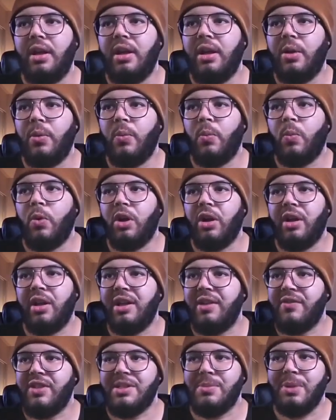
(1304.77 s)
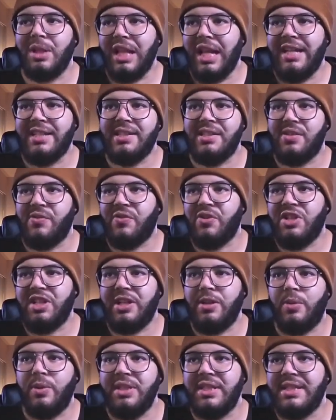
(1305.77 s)
we're going to give it some classes for
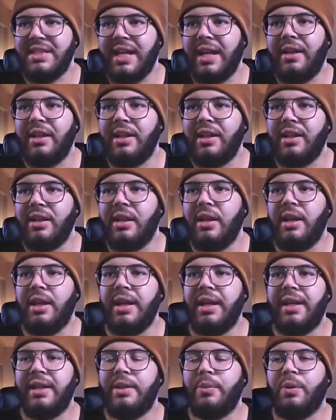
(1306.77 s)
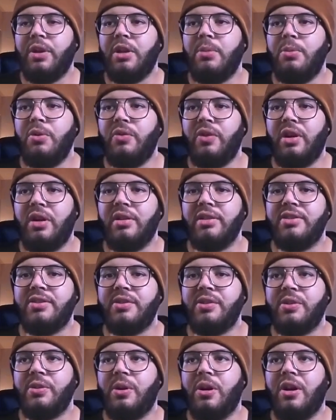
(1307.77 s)
Tailwind styling, and then we're going to move on
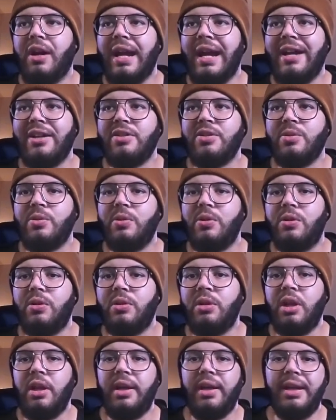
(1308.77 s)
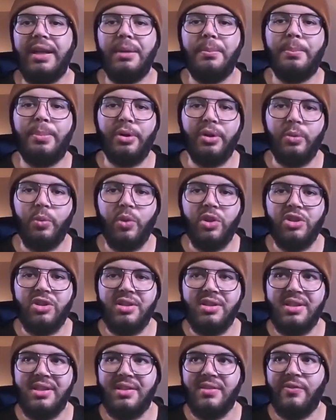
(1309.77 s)
to our actual input, which
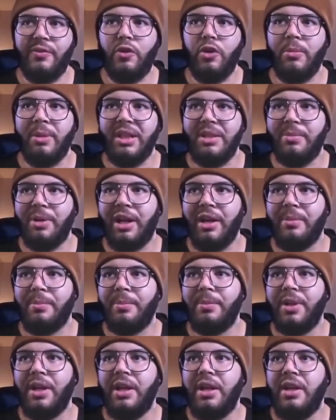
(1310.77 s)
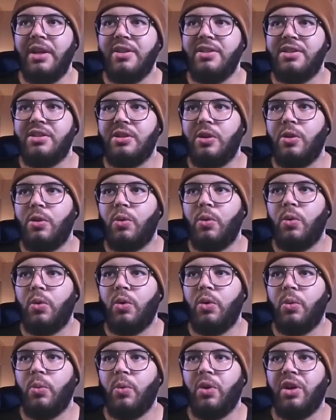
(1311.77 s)
is this form at the bottom. So
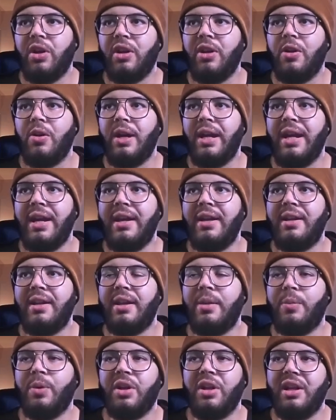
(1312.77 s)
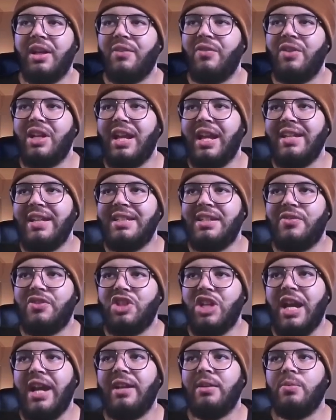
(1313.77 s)
we're going to go ahead and we're going to give it an ID of
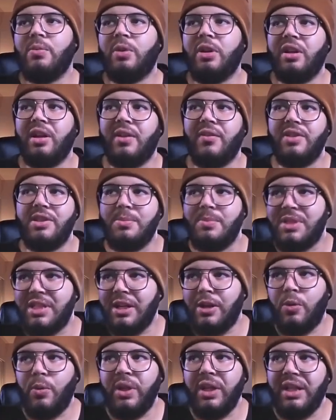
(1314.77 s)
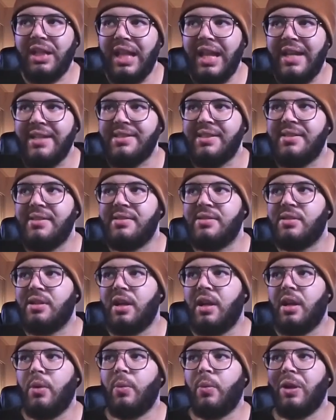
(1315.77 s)
chat. We're going to give it some Tailwind classes.
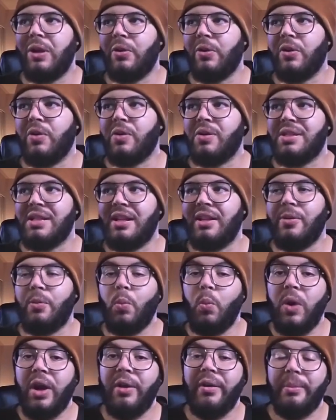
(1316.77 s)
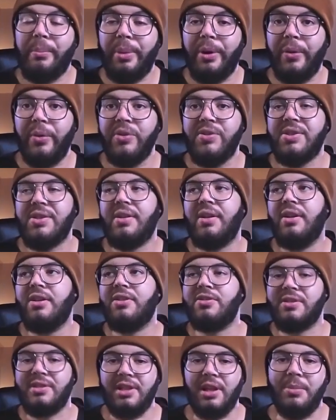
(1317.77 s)
We are going to tell it where to post.
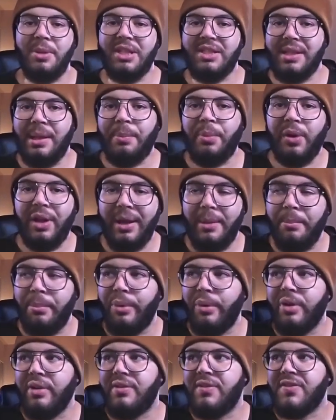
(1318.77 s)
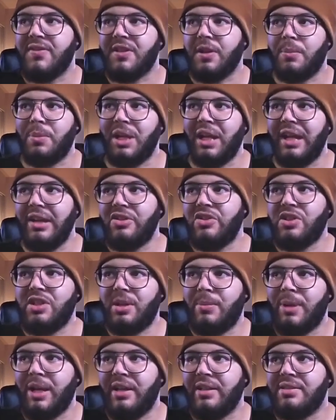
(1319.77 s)
So there's going to be a separate endpoint. There's going to be
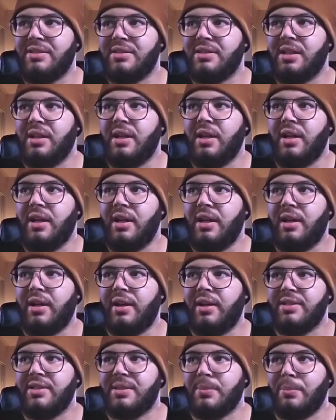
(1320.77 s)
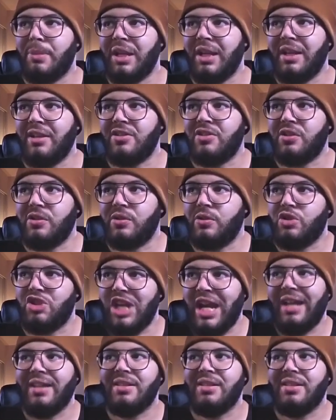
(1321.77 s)
HTMX submitting to chat